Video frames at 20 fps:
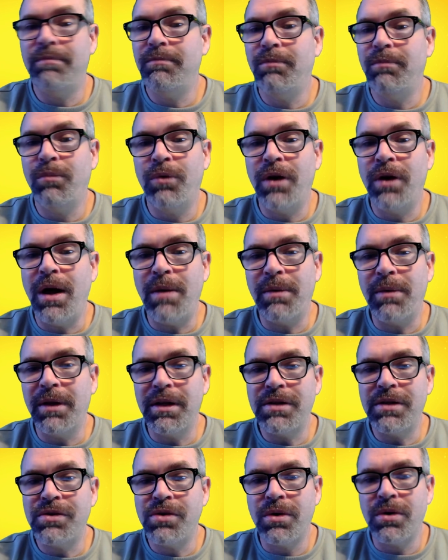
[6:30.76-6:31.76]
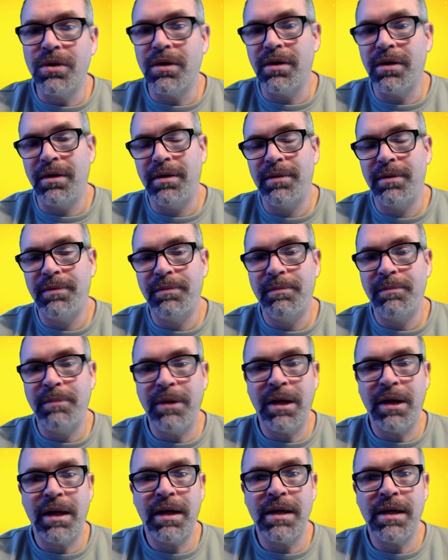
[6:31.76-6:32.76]
we're not really sure
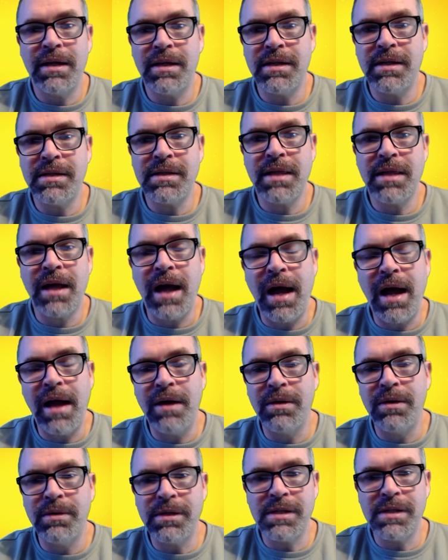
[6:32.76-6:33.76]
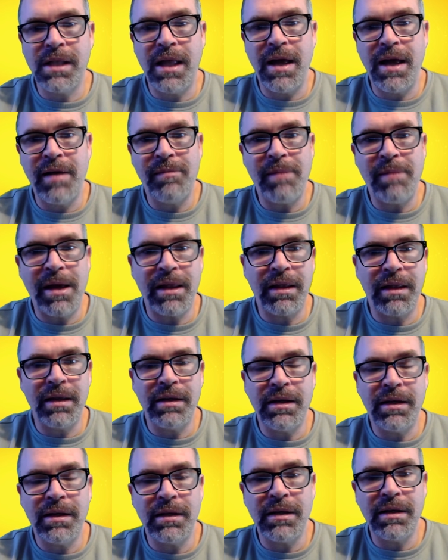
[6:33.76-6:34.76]
because the guy who was alive back then
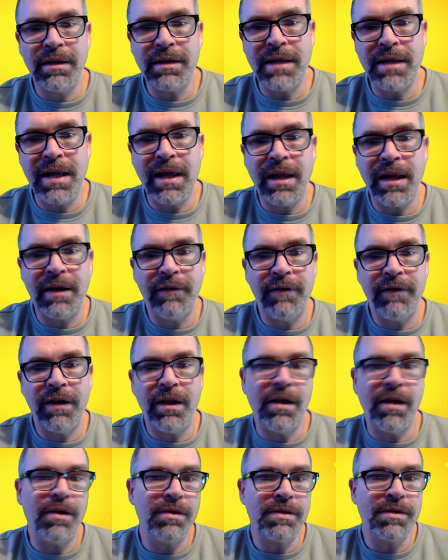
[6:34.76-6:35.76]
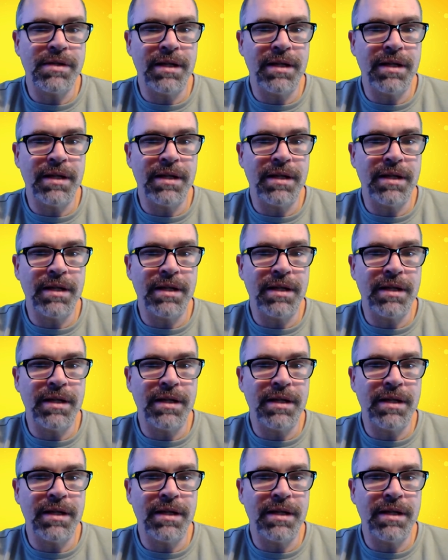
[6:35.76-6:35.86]
didn't take any videos,